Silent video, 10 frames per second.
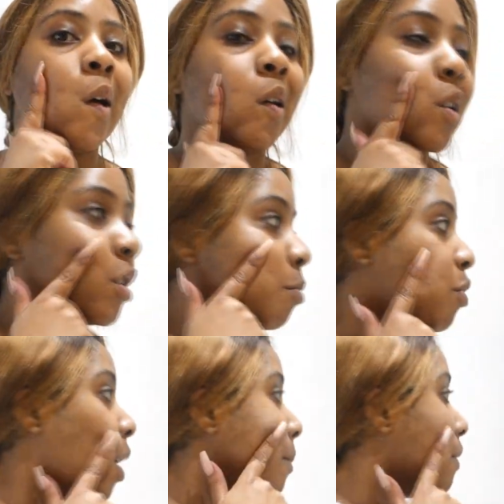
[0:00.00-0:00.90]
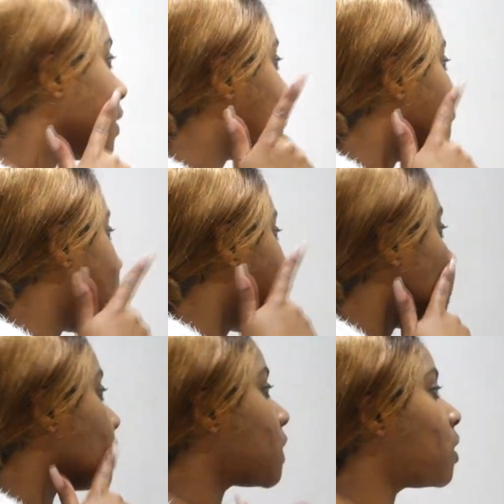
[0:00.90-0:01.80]
But it's just primarily in
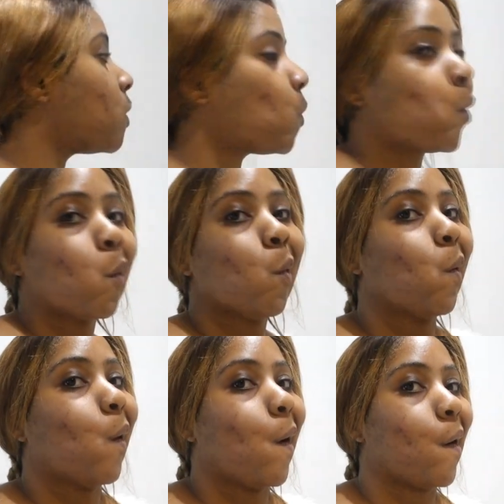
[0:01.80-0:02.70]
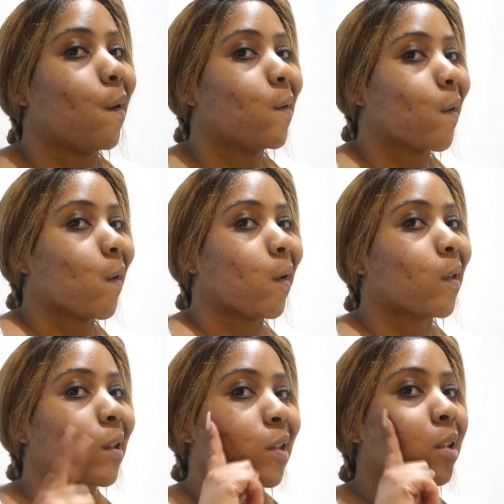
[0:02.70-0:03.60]
this area, like
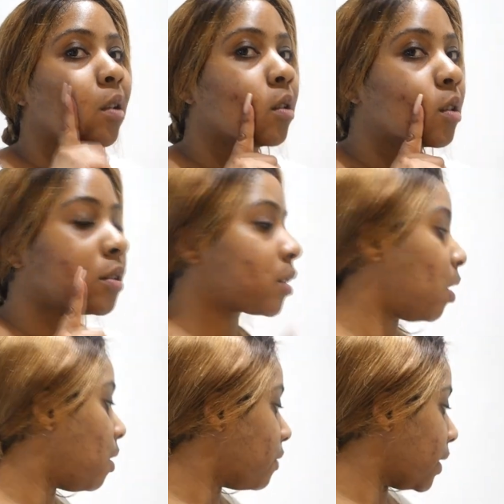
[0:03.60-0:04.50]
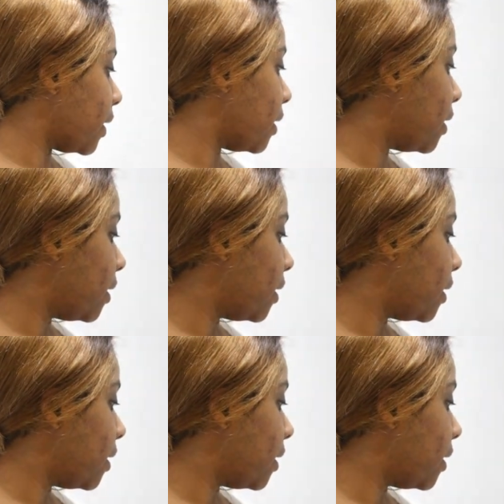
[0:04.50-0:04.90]
this scarring.